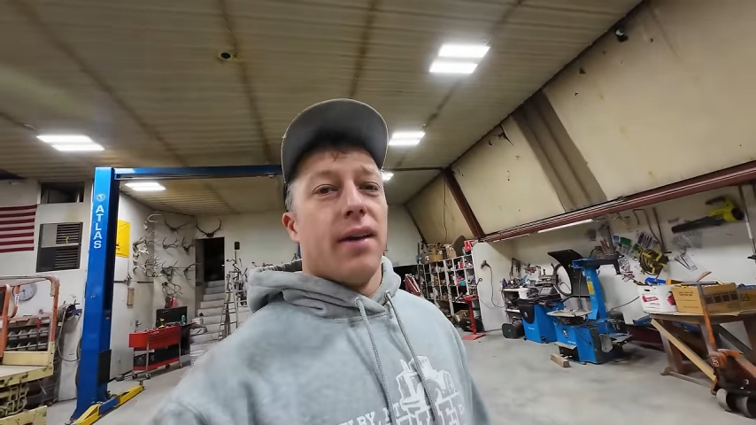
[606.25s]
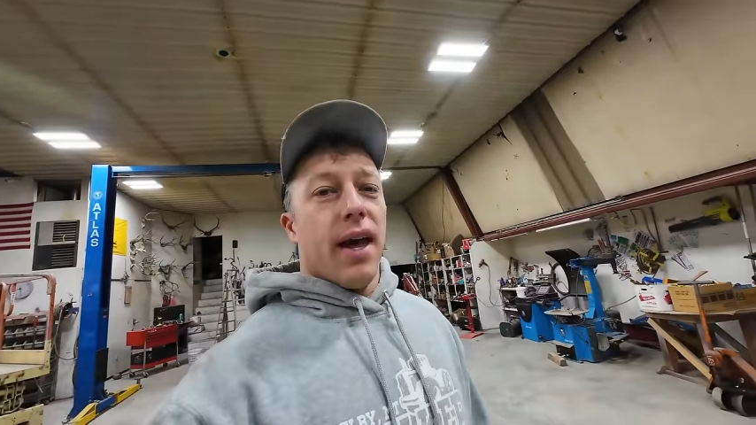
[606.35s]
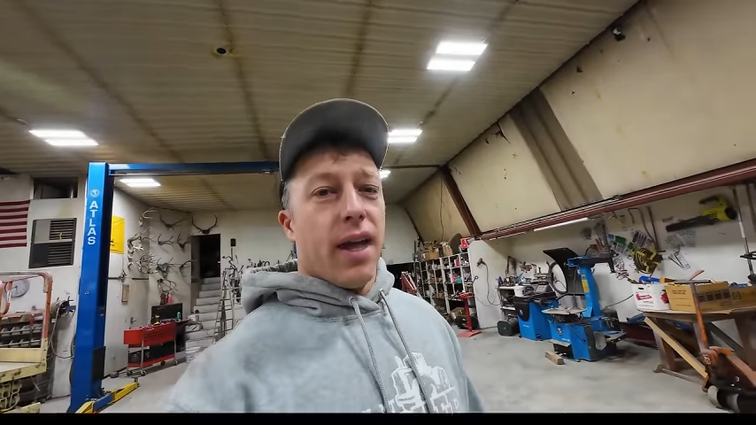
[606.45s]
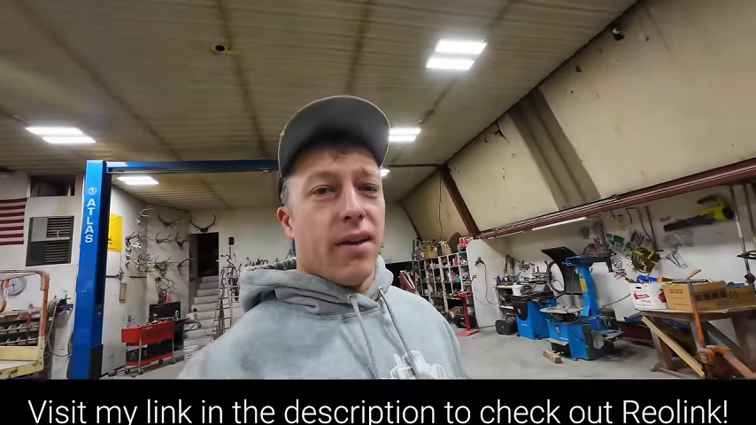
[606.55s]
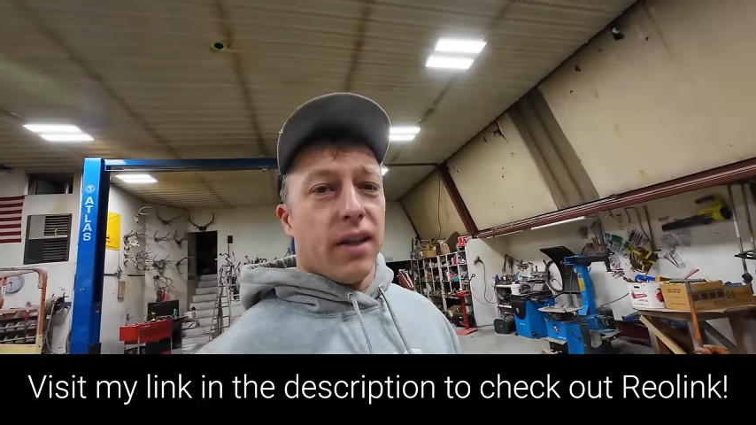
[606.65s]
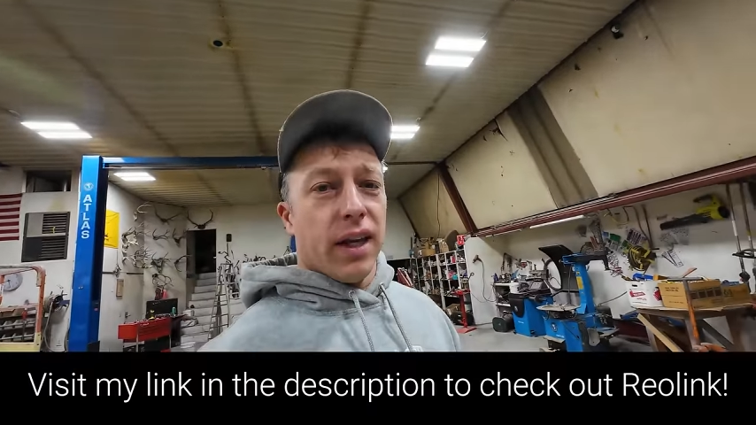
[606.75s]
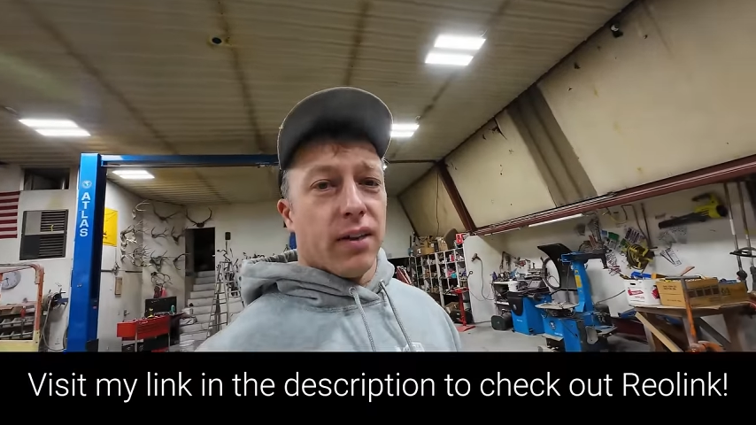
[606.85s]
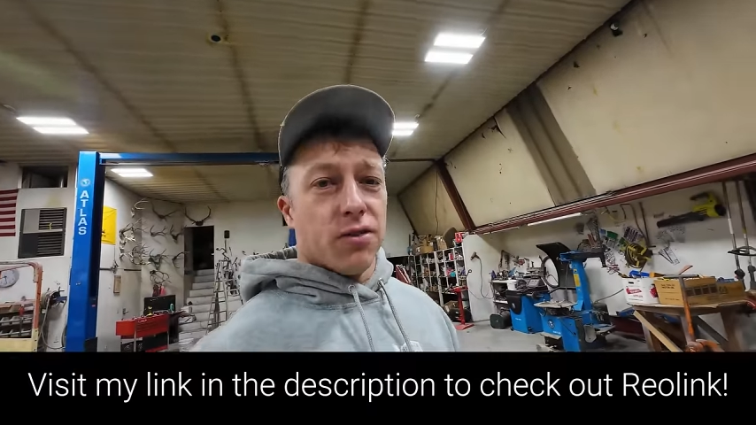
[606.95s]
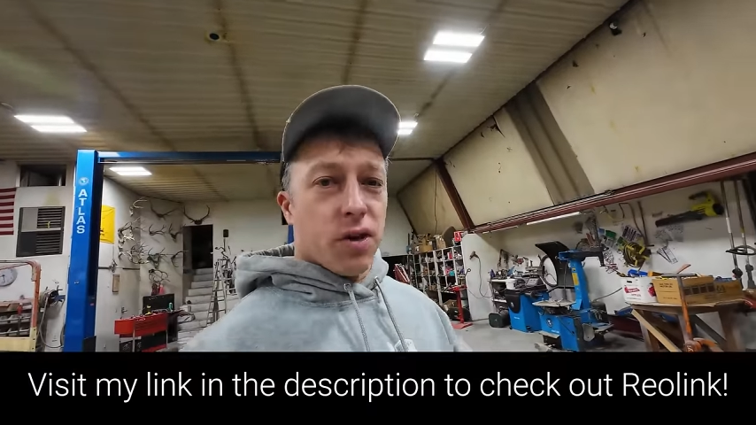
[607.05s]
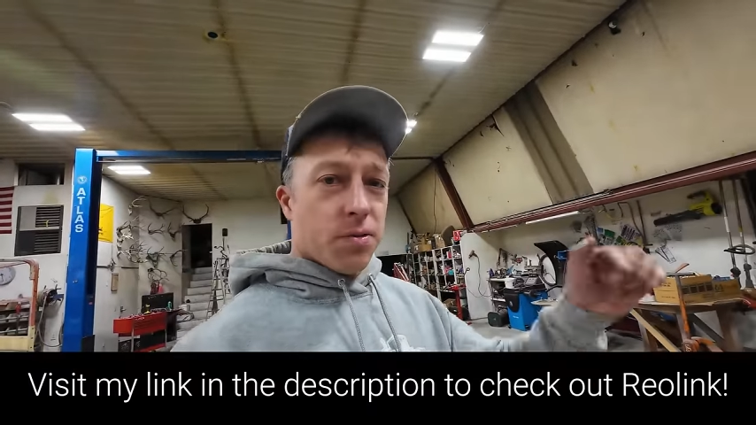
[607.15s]
head to the link
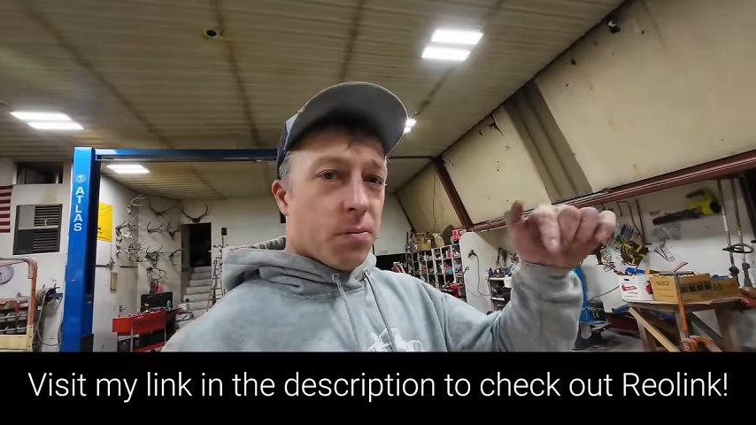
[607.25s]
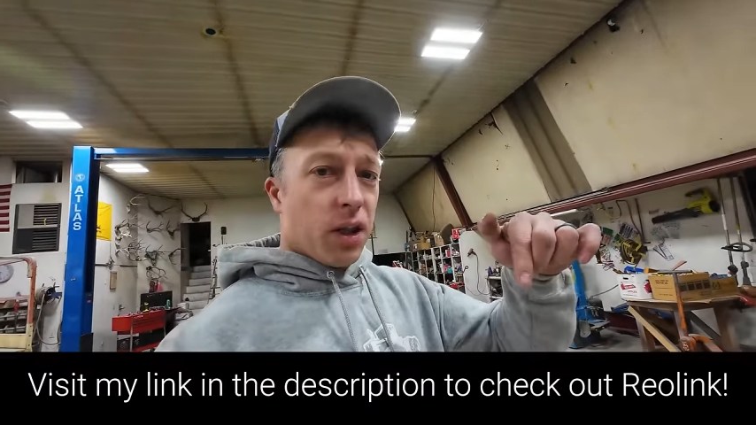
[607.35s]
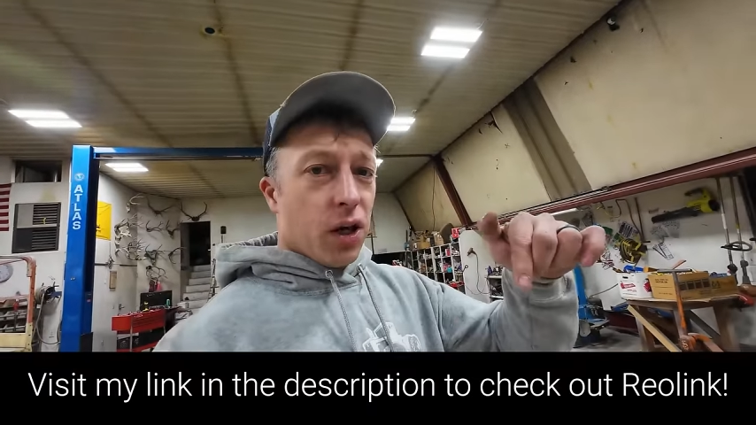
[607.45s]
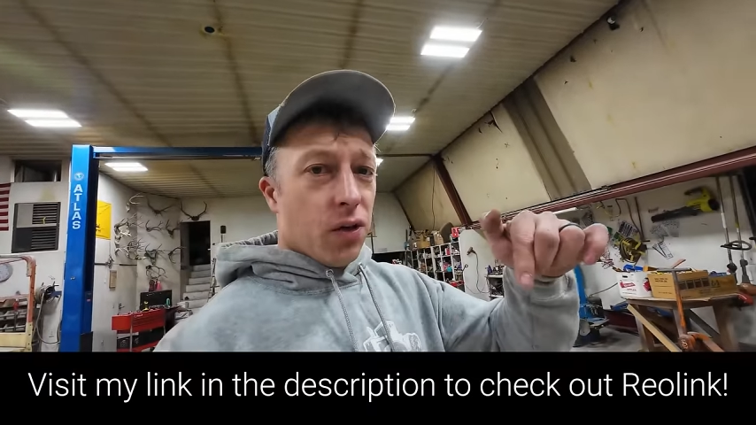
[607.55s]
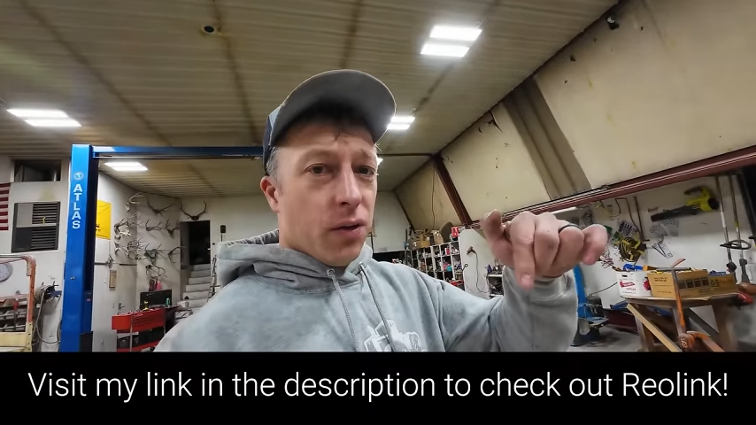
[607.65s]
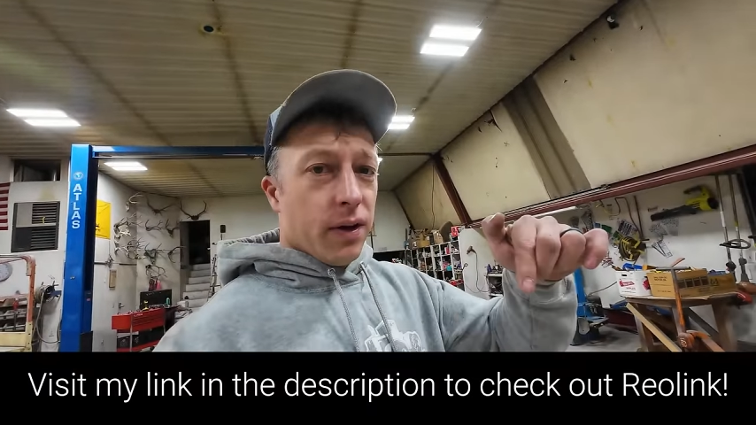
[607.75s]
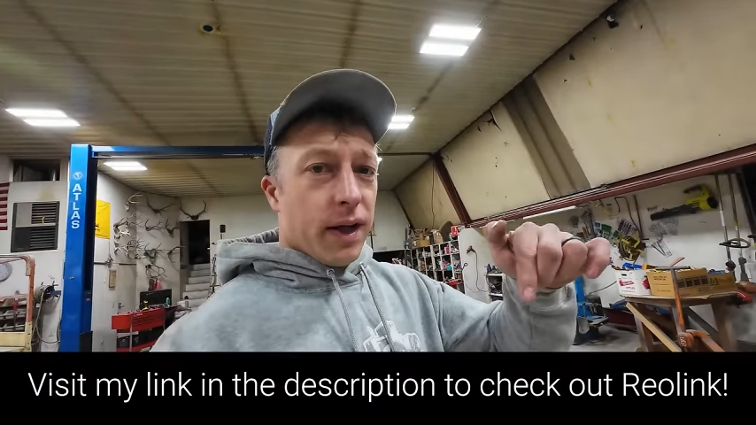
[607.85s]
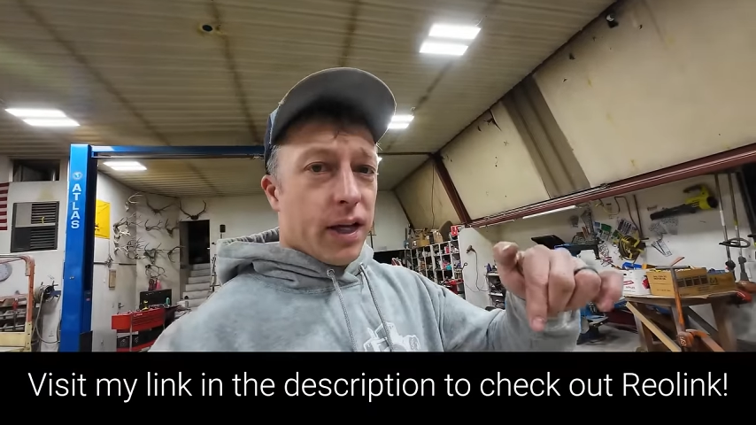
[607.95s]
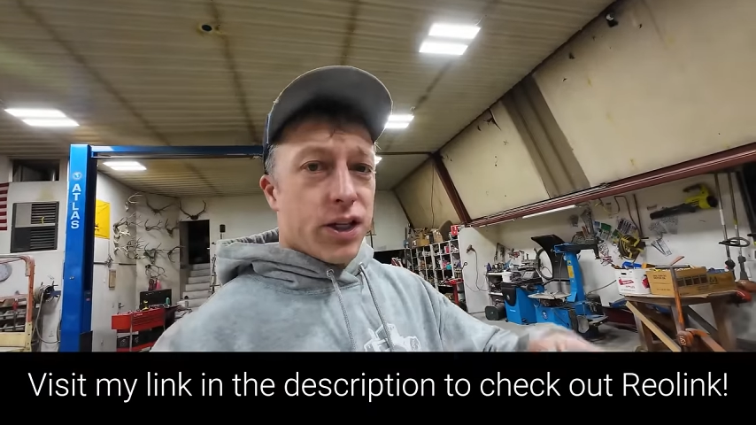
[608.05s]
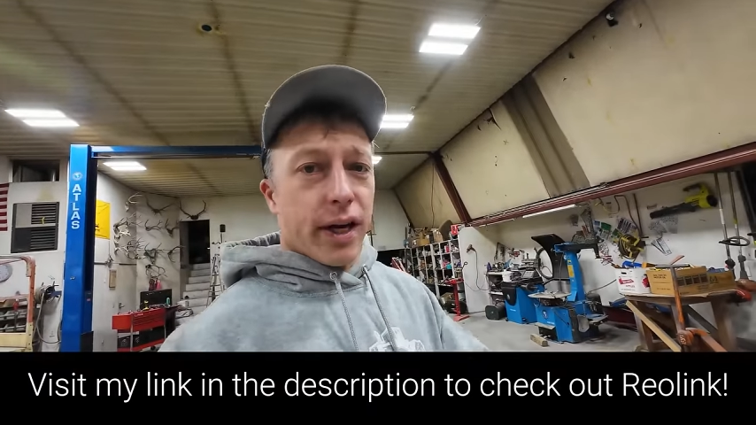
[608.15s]
in the description below
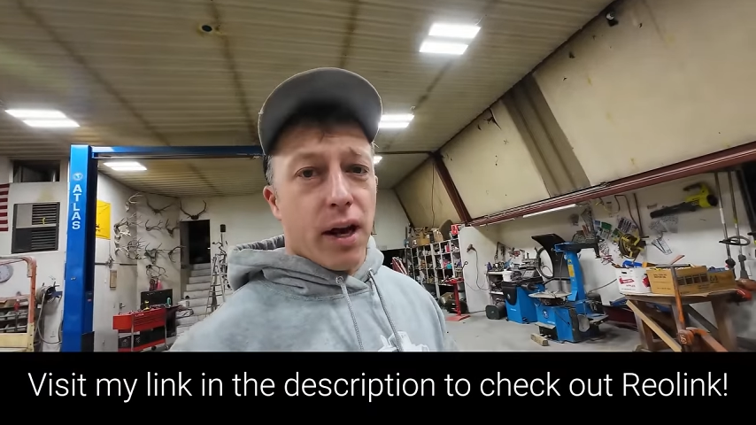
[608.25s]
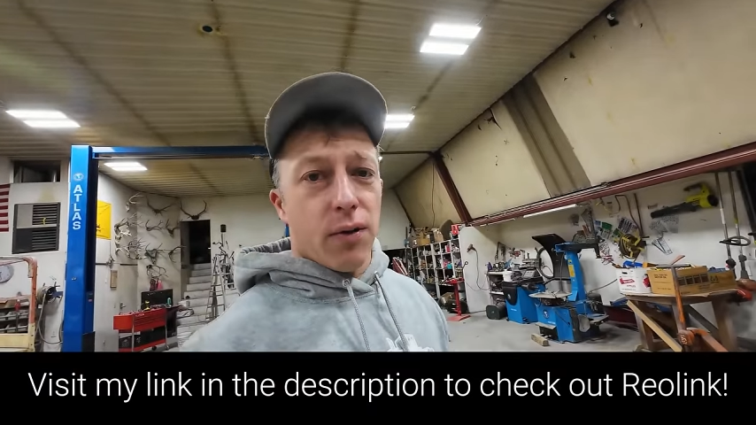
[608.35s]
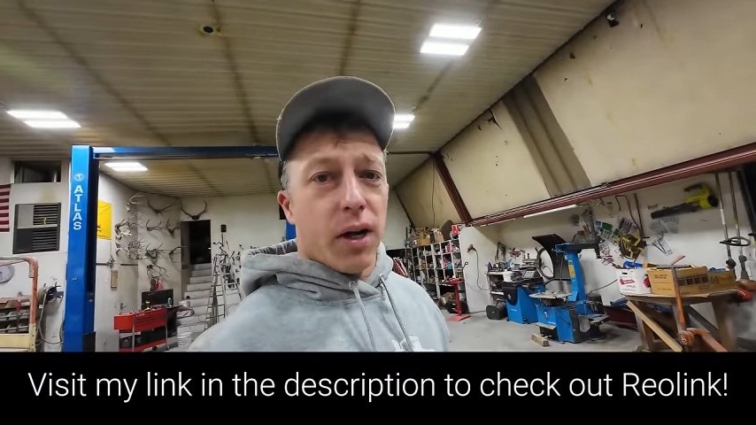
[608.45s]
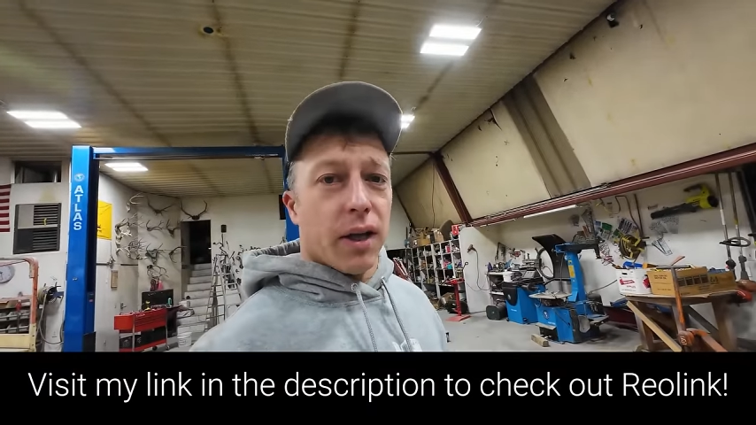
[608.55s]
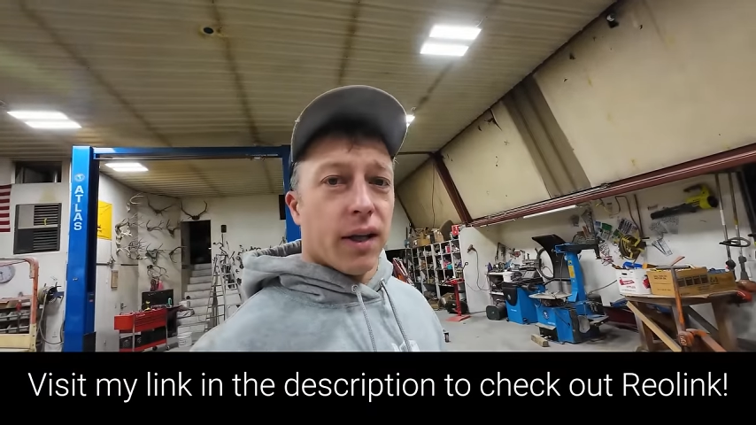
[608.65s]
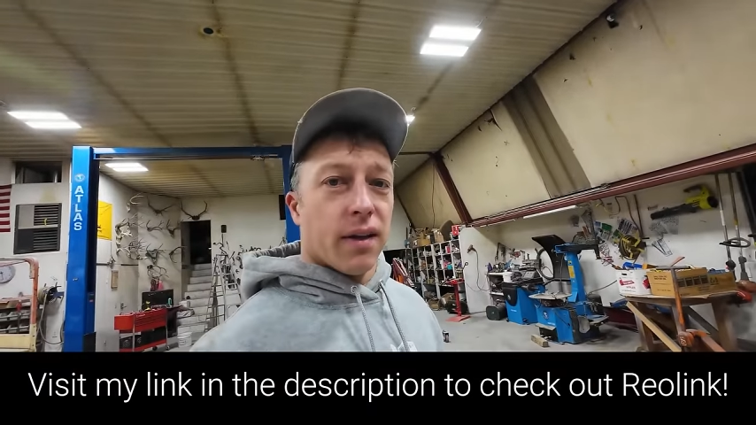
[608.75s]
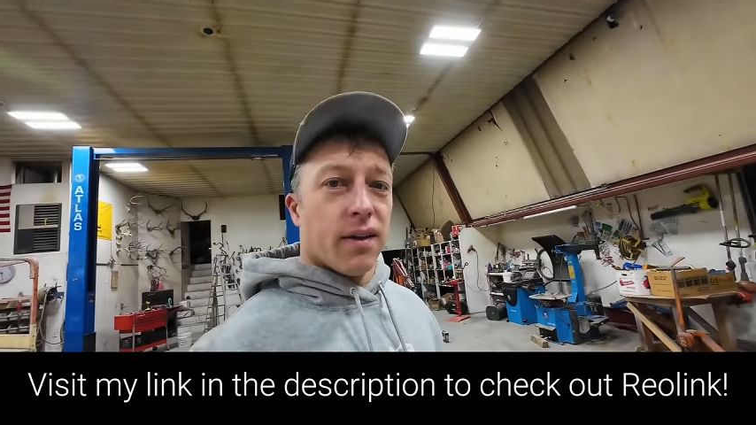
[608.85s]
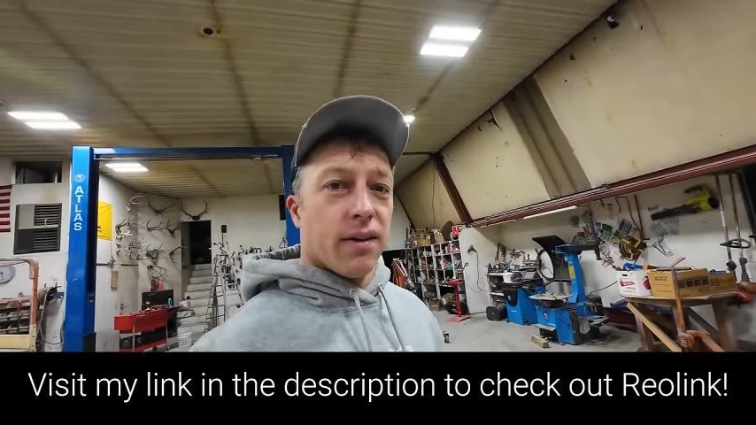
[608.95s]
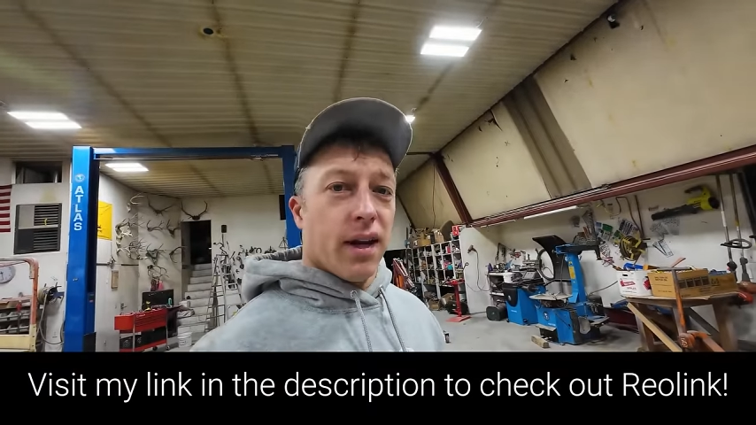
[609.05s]
and check out Reolink